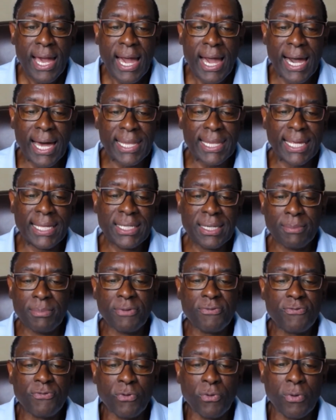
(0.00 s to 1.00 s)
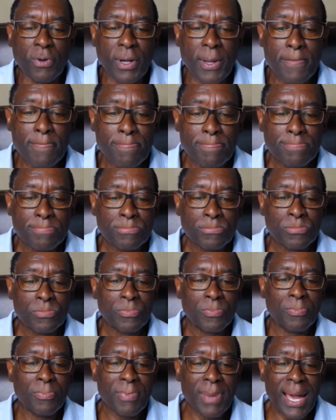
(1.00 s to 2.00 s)
Highlight number four.
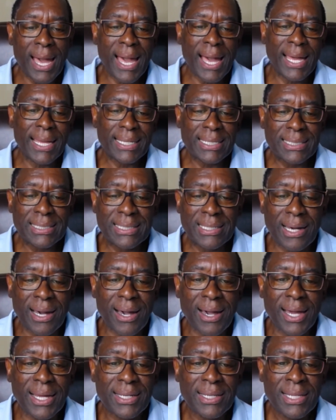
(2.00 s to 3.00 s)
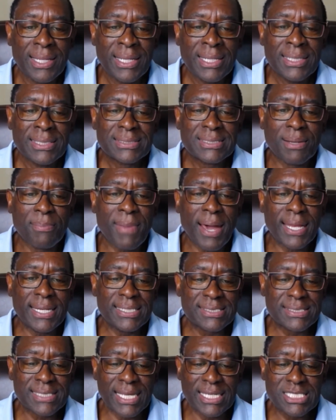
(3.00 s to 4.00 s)
My God. Somebody
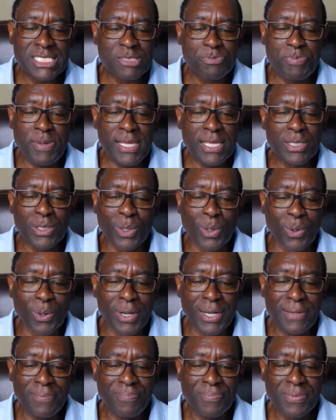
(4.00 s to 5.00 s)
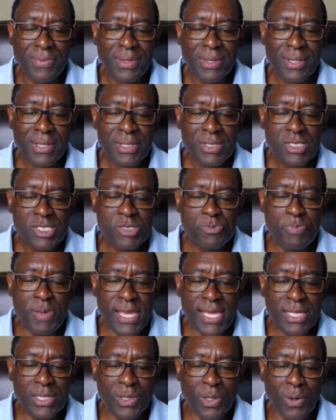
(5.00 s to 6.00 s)
say, speak, Lord.
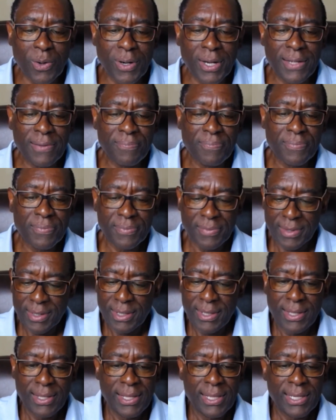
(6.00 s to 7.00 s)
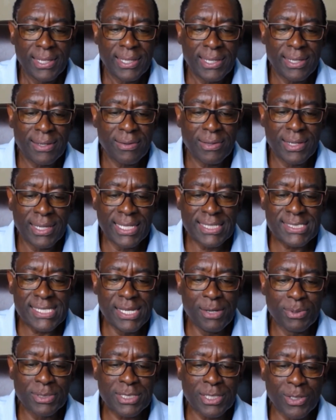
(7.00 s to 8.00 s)
Speak, Lord. Let's
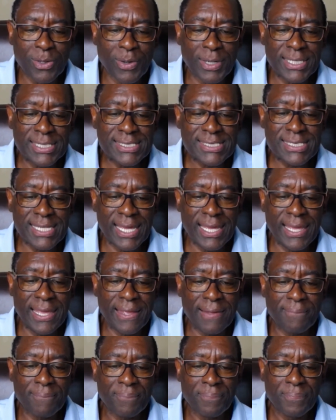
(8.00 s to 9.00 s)
hear what the Lord is saying.